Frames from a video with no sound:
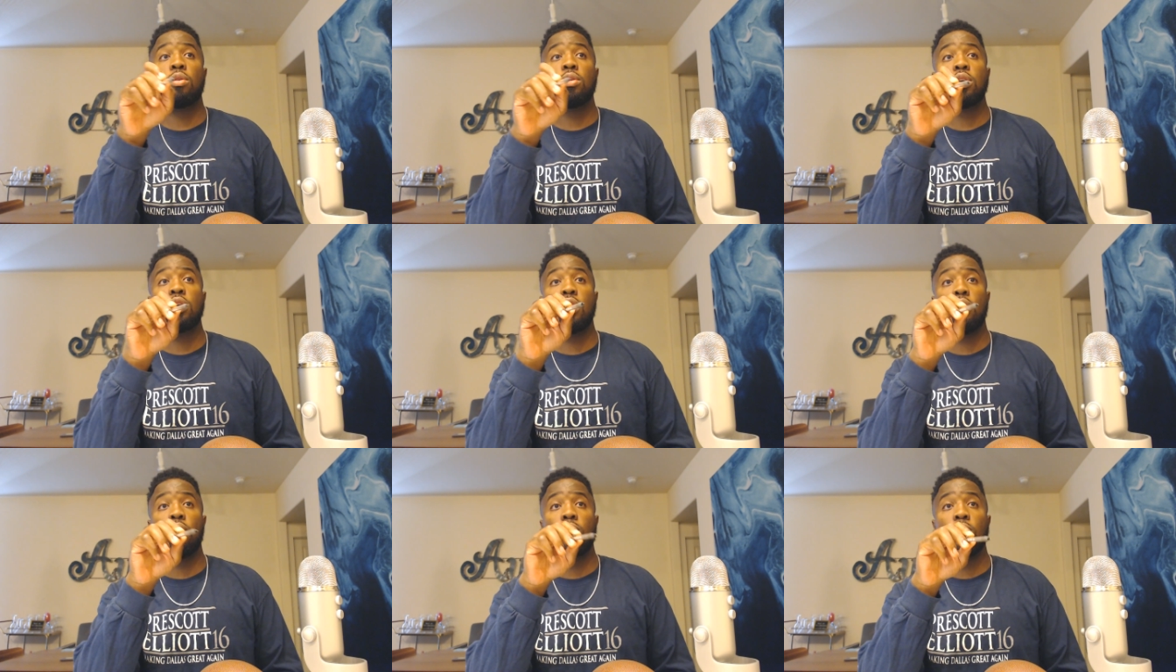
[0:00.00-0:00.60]
you
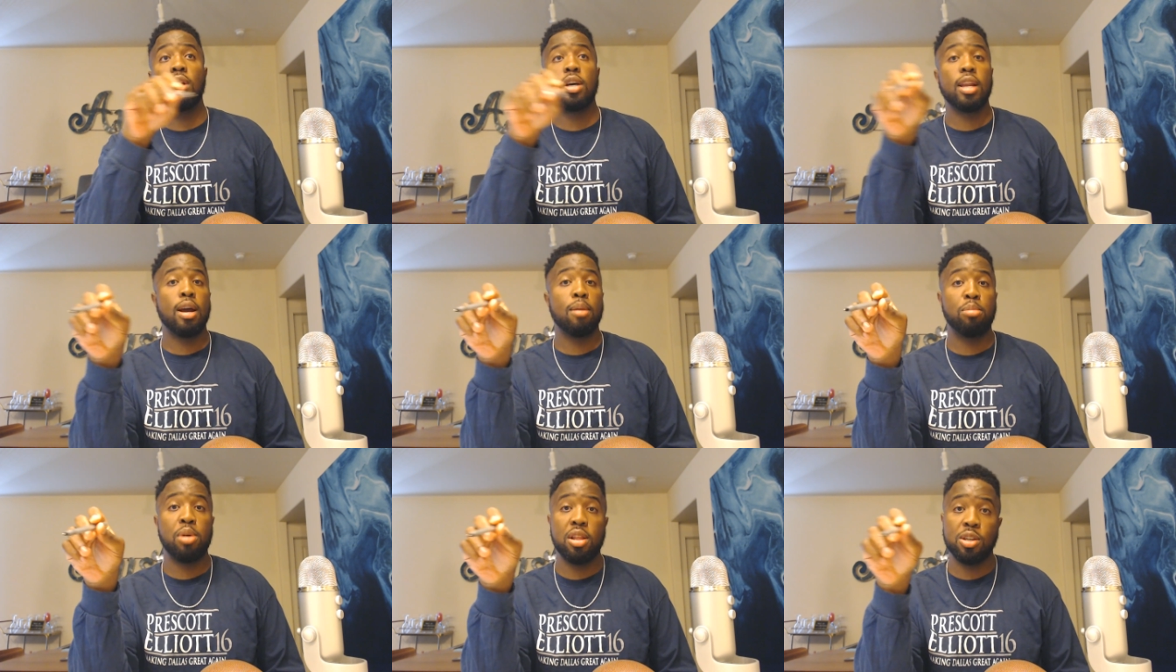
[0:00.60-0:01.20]
know, looking at
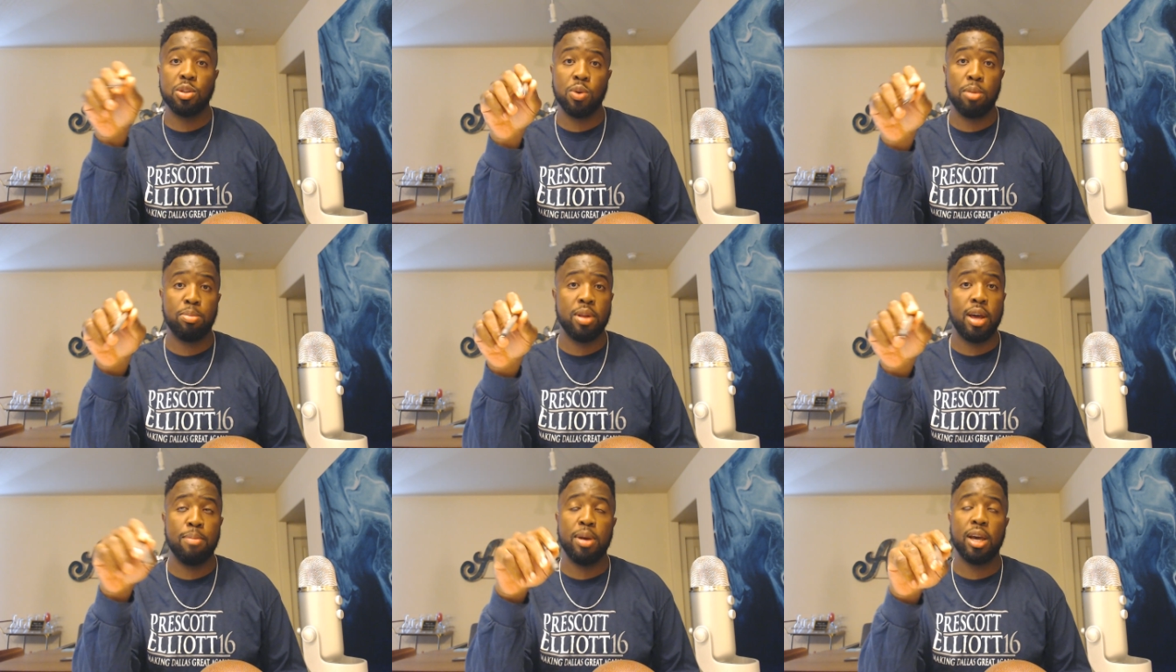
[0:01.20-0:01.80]
brothers when you're
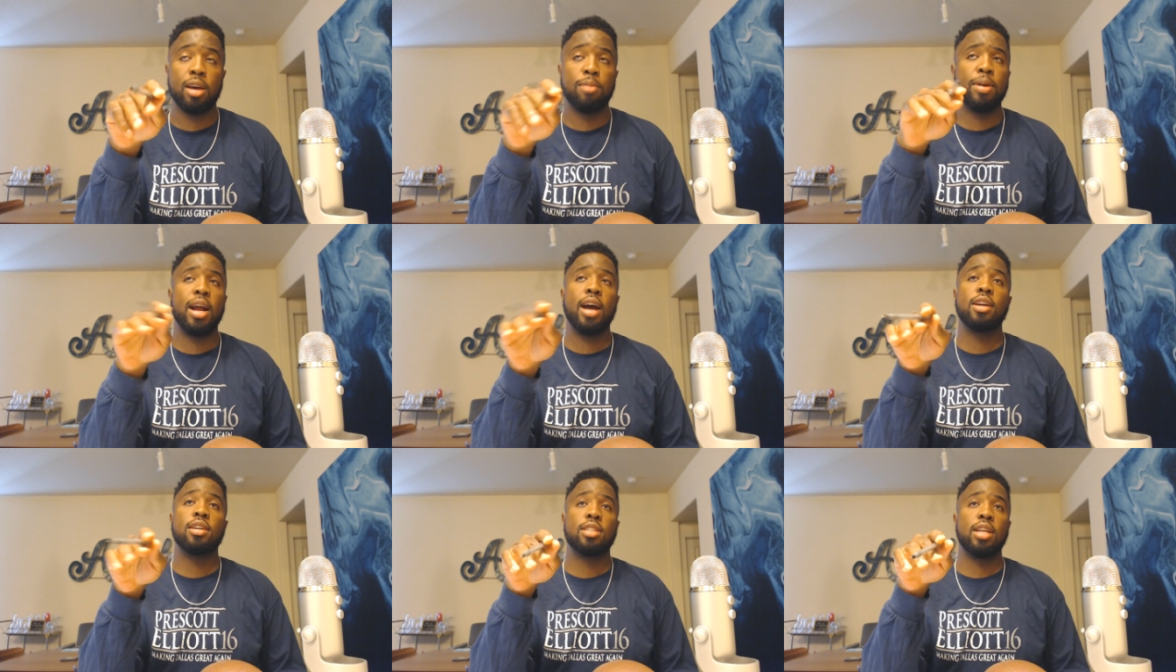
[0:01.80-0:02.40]
playing pickup, and I
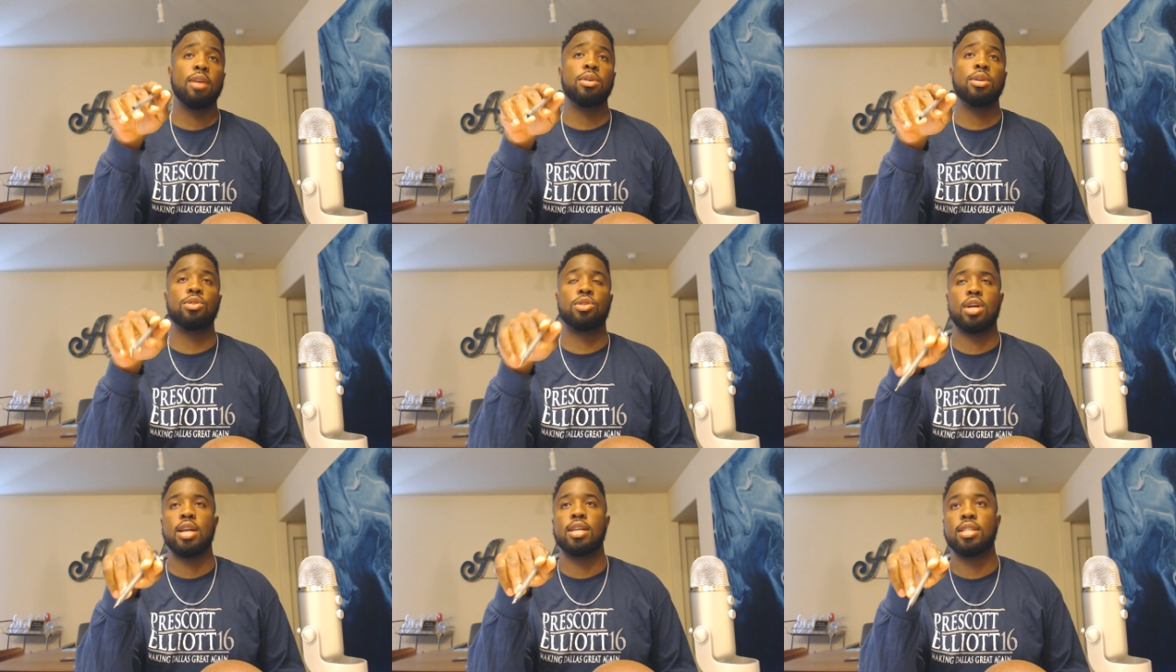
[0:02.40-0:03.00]
understand what he was
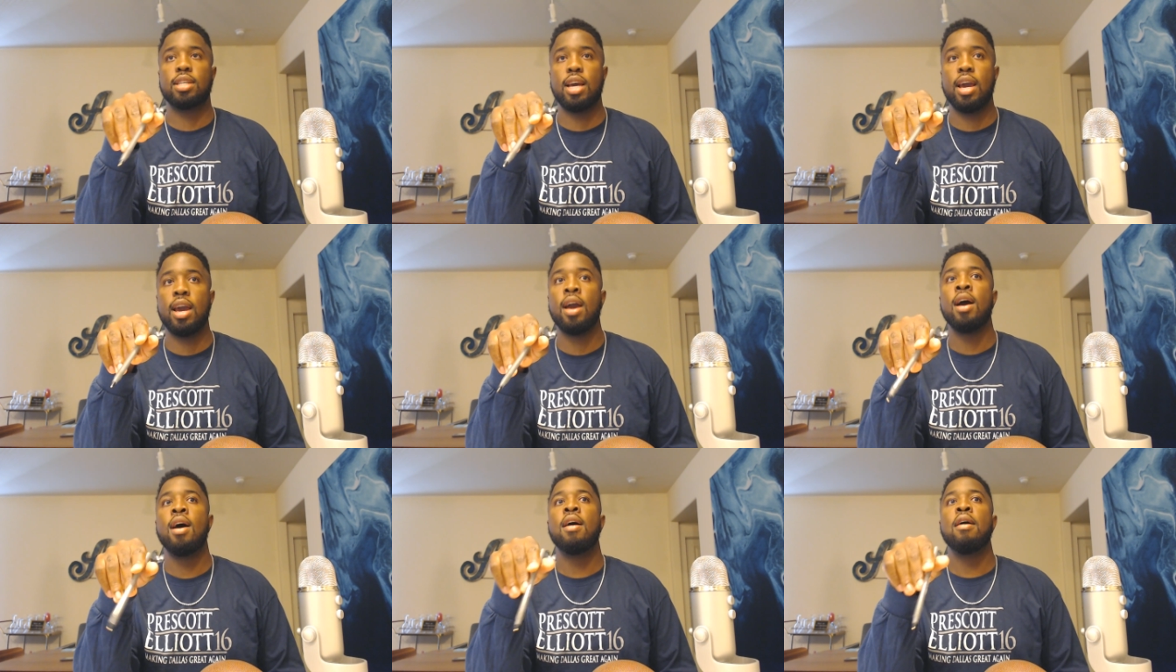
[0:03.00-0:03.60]
trying to say,
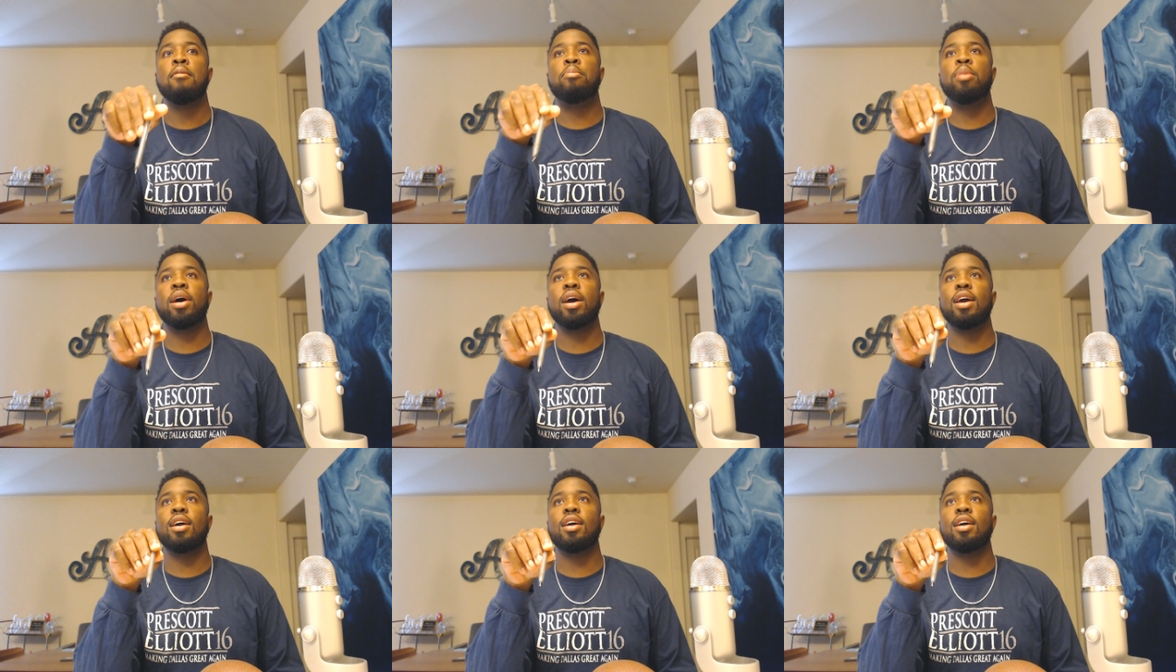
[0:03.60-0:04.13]
but